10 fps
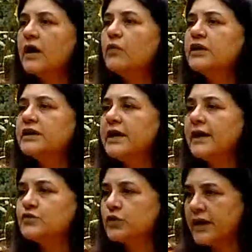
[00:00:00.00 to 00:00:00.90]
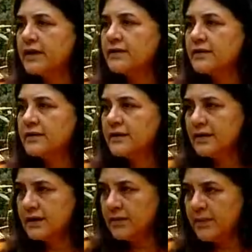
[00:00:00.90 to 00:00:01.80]
What did he have to gain?
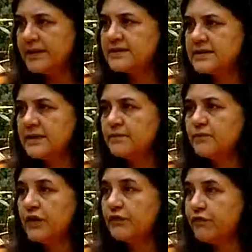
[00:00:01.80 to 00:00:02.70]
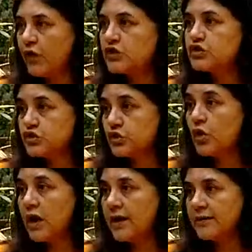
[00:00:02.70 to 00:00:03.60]
He made a team. They fought
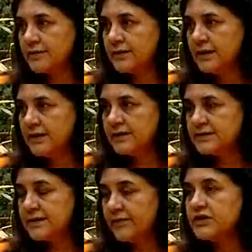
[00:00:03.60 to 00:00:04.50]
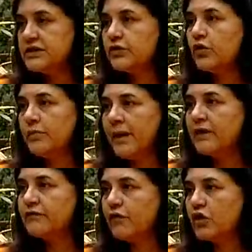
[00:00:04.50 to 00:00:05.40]
so hard. This 70 year old
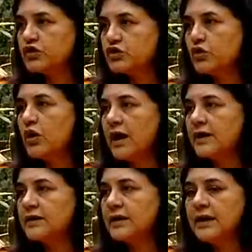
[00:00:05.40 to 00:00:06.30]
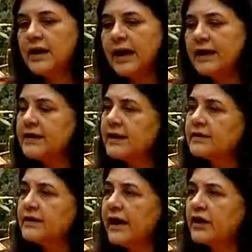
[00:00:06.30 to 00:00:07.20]
man fought so hard. And yet,
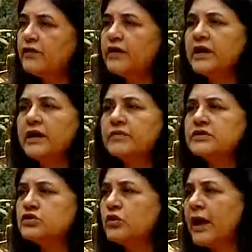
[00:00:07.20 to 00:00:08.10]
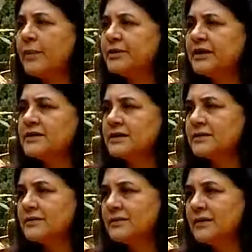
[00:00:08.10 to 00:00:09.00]
at the end of it, India was so apathetic
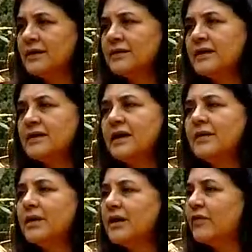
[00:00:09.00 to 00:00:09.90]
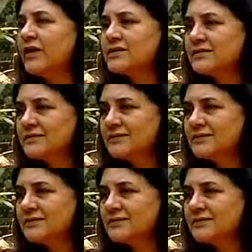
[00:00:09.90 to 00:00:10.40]
that he came and he went.